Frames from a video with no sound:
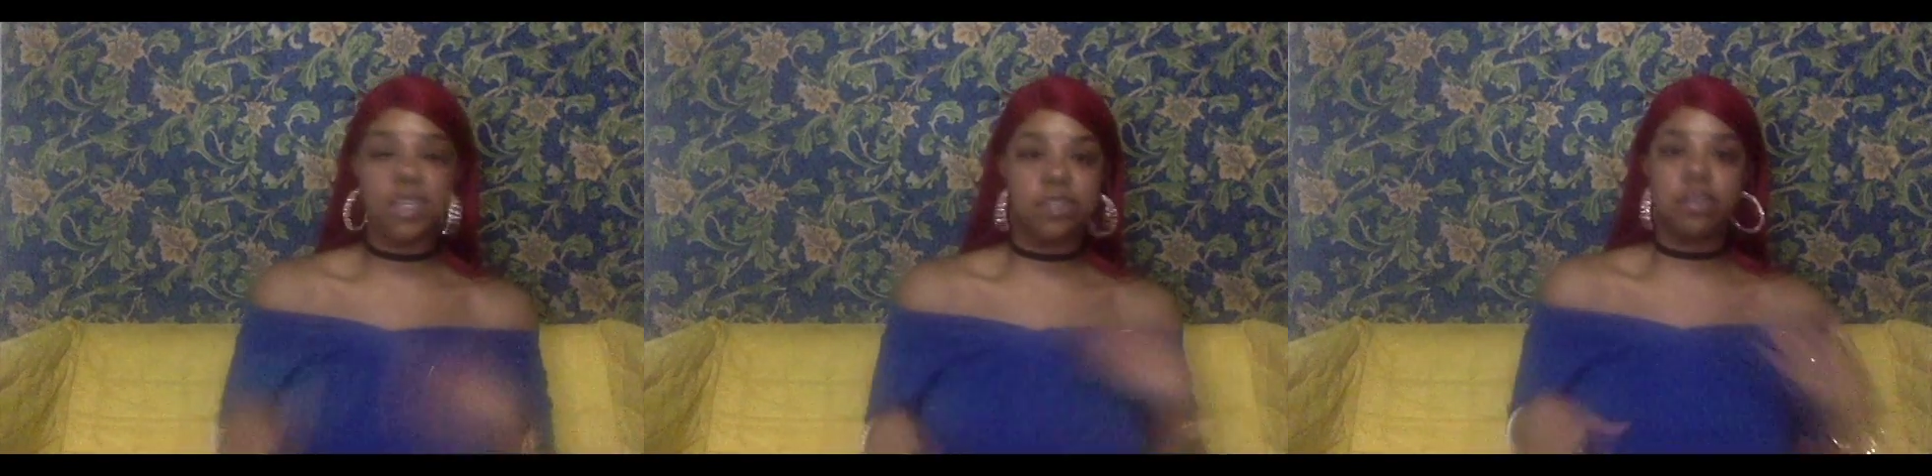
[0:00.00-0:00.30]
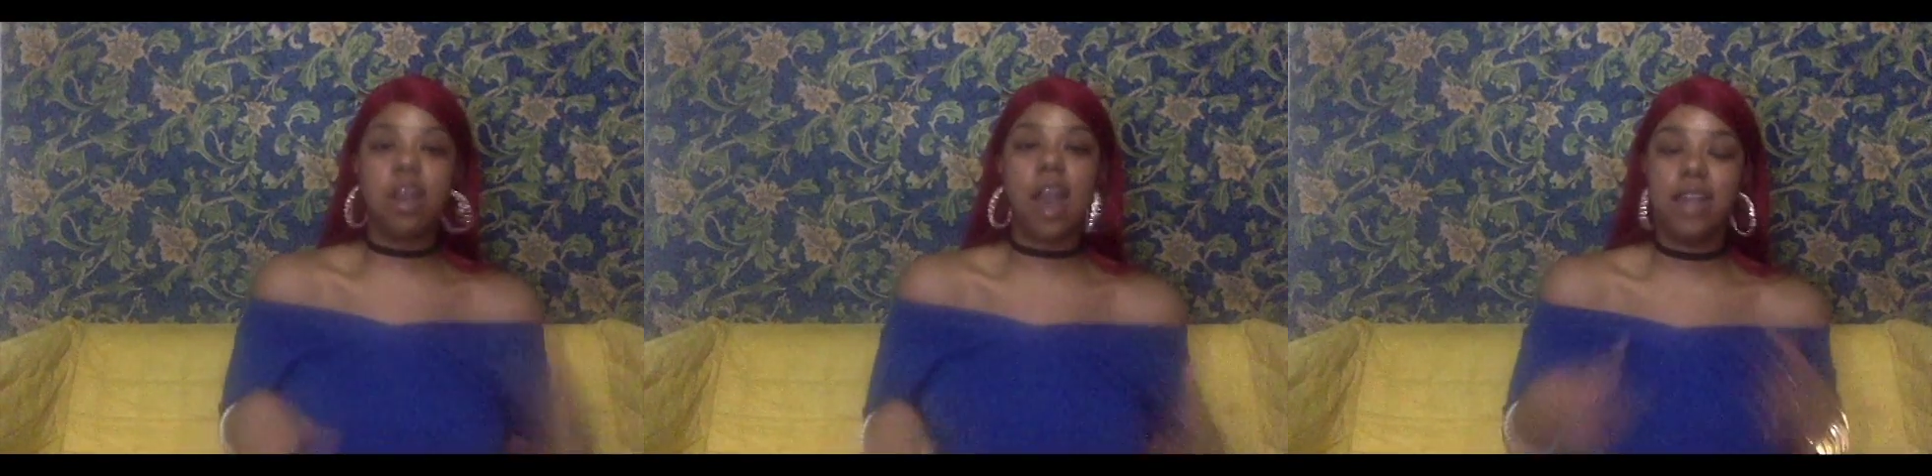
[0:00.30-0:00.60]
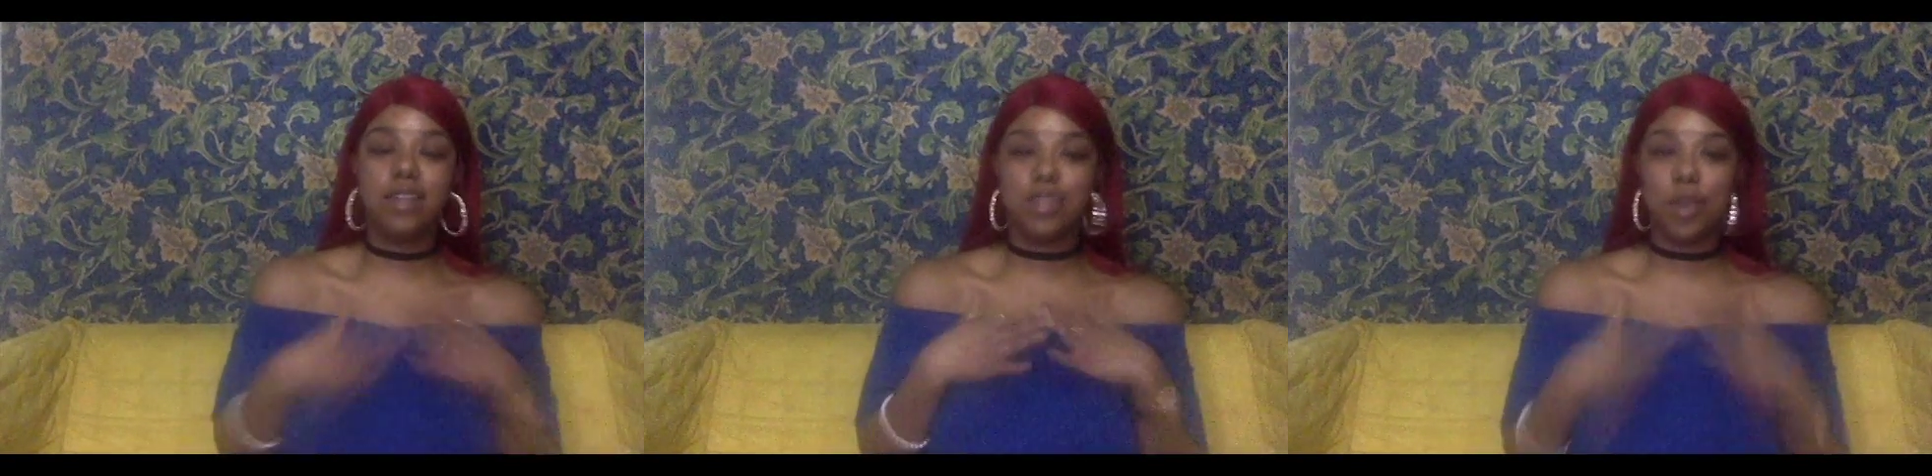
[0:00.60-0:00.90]

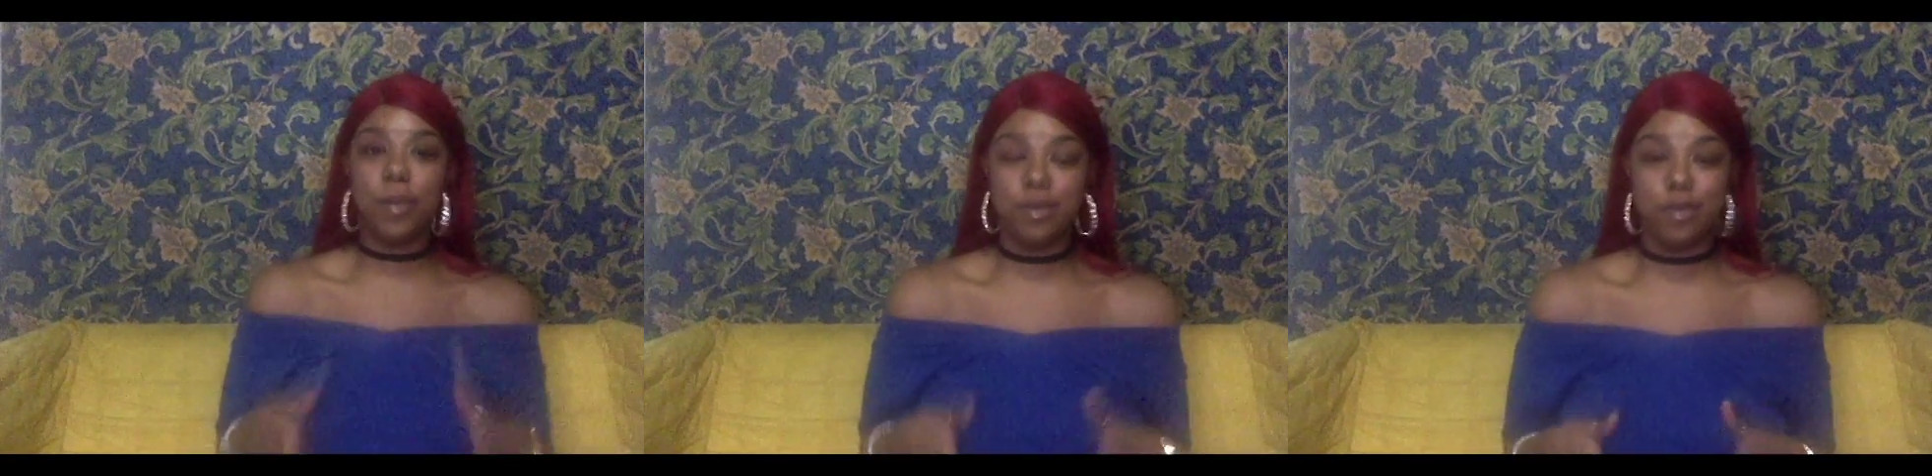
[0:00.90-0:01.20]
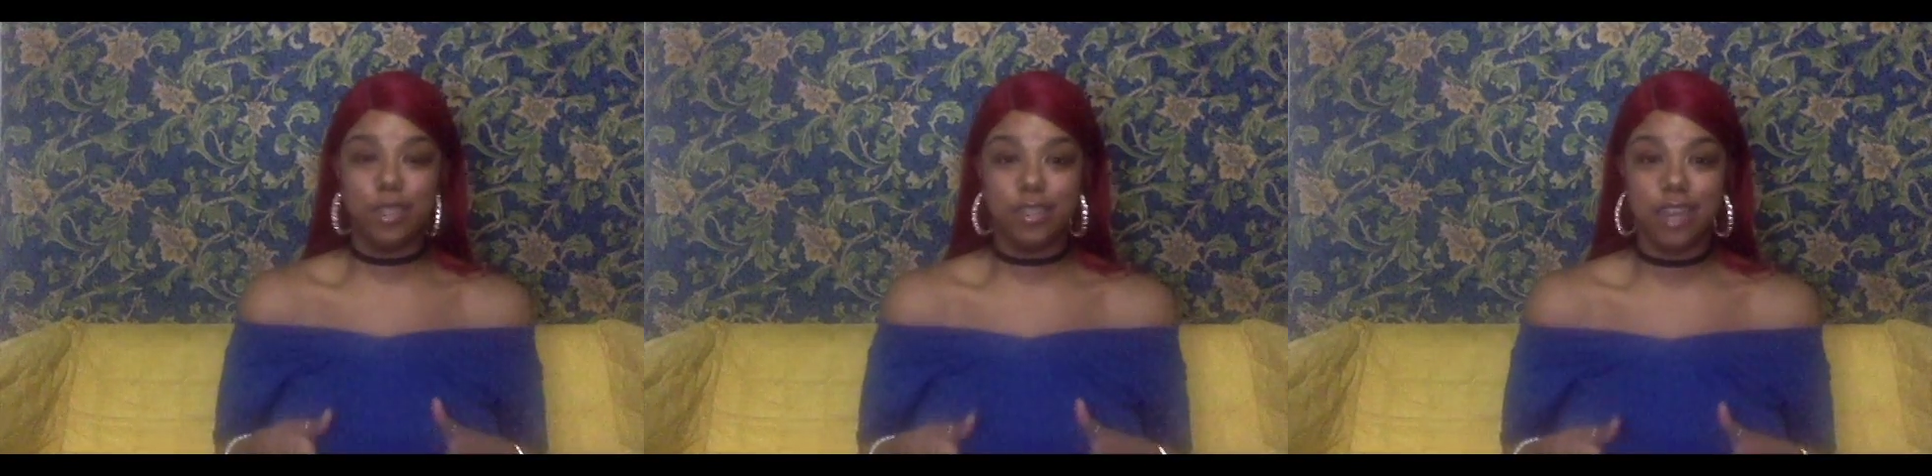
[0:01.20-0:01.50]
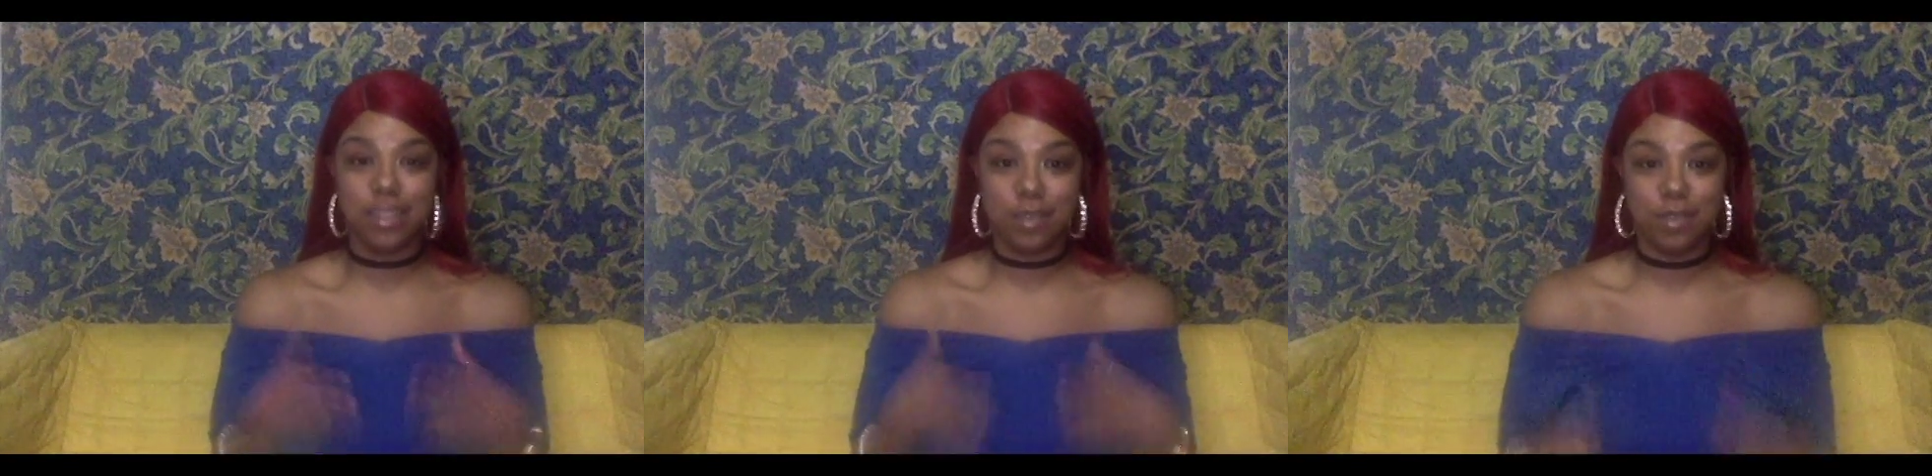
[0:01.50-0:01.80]
tried so many
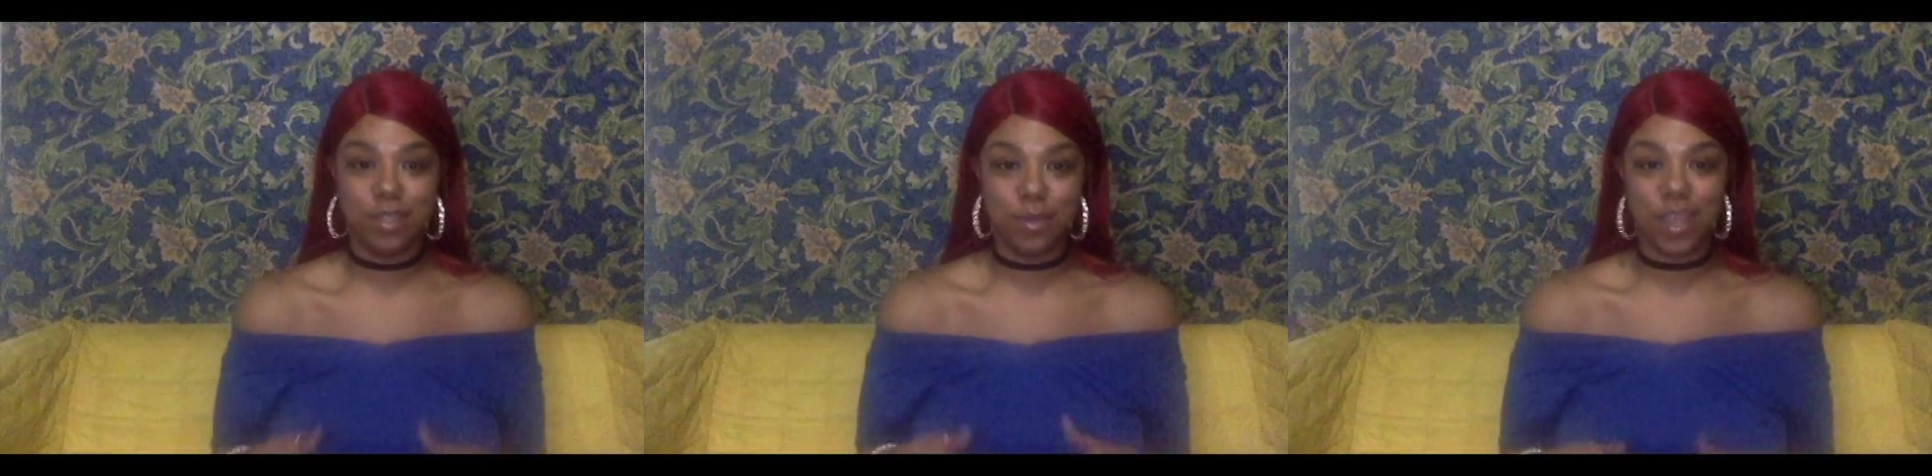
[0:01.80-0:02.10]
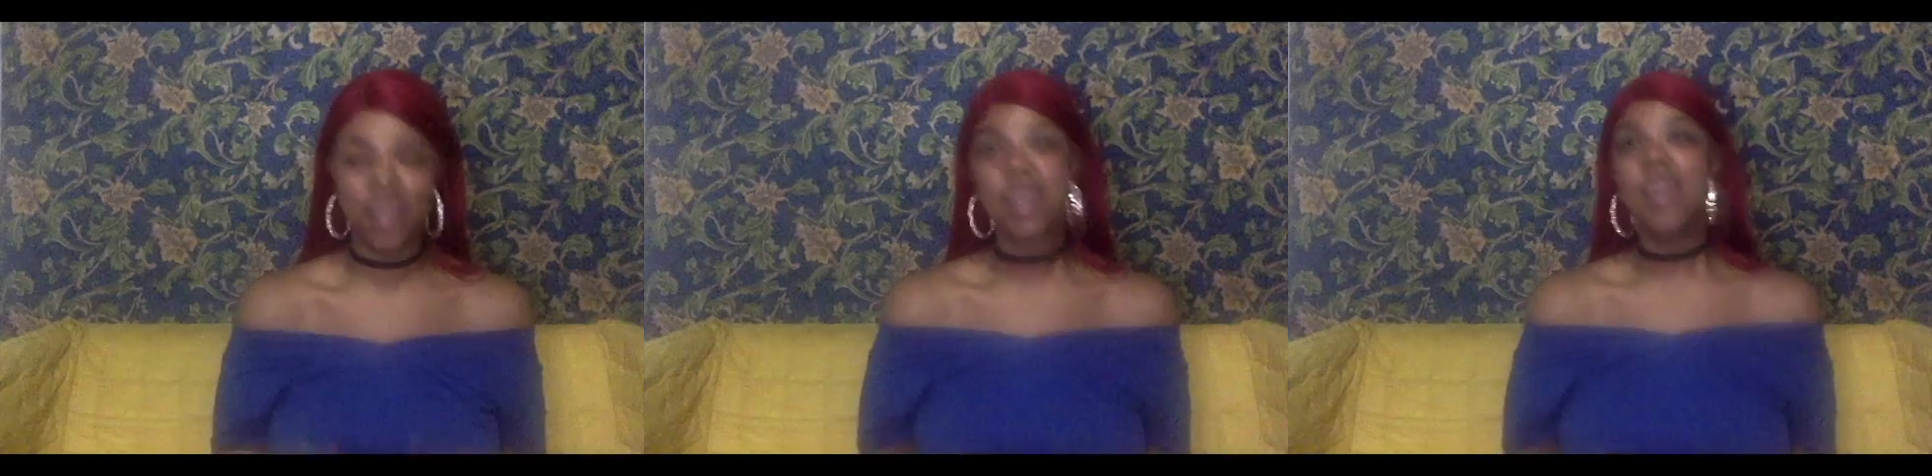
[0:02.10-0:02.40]
moisturizers, it wasn't working.